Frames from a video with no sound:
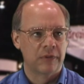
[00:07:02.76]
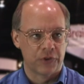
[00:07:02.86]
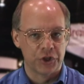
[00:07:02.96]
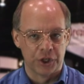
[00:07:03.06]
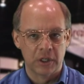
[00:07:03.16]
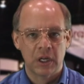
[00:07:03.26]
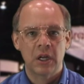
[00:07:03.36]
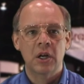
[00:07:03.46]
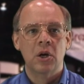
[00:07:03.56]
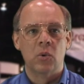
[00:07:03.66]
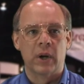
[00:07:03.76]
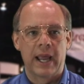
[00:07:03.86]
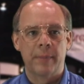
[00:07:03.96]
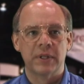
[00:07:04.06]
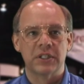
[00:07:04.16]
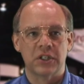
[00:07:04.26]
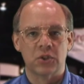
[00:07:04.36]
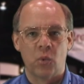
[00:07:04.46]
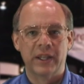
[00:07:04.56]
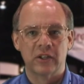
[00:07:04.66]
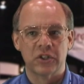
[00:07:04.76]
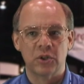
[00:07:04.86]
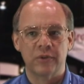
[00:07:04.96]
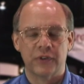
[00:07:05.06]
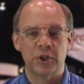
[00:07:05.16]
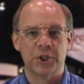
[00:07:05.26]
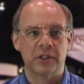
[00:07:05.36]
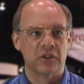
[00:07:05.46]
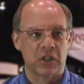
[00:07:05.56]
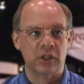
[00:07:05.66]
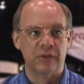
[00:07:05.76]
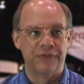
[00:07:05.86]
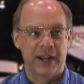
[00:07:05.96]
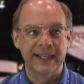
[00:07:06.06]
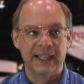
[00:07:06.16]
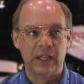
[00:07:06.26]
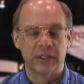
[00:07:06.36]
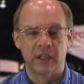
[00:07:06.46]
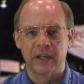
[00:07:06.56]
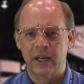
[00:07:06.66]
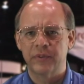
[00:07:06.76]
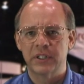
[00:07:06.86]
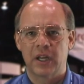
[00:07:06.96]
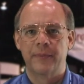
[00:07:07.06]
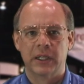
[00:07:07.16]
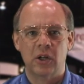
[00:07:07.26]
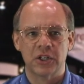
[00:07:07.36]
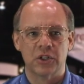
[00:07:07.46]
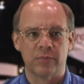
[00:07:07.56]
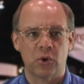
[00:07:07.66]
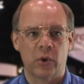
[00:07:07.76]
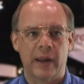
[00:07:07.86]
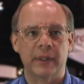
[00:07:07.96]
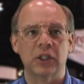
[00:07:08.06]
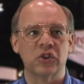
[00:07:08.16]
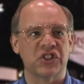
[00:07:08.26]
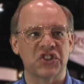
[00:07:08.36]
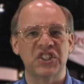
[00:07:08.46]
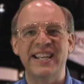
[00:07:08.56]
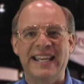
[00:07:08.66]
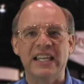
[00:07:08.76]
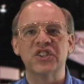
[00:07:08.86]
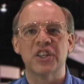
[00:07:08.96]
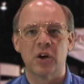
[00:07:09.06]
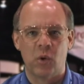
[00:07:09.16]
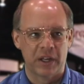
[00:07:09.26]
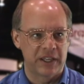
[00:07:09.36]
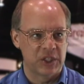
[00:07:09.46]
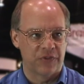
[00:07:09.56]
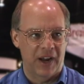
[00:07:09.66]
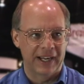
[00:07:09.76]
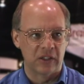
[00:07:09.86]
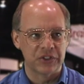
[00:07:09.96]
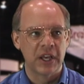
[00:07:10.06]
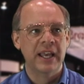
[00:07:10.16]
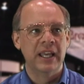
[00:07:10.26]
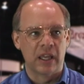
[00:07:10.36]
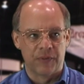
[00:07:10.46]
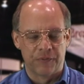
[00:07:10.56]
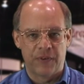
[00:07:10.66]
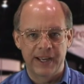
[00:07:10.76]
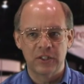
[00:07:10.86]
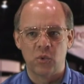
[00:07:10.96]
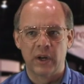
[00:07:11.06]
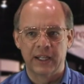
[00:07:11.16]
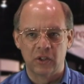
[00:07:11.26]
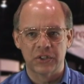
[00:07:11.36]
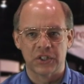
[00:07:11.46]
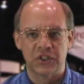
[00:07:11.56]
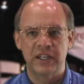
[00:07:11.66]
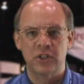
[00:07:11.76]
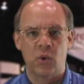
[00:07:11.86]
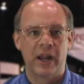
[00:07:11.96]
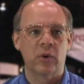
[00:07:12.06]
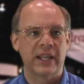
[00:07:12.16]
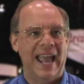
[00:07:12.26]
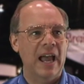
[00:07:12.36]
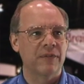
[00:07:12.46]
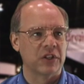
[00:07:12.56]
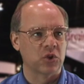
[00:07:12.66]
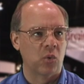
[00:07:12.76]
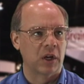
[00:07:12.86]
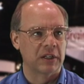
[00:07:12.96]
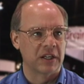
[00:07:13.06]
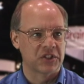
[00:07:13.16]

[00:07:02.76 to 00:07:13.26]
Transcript: version. What happens is when there's a new version, there's a little file out there, and every time they launch the program, it looks to see, is there one of these files? If it finds one, it looks to see, do I already have this one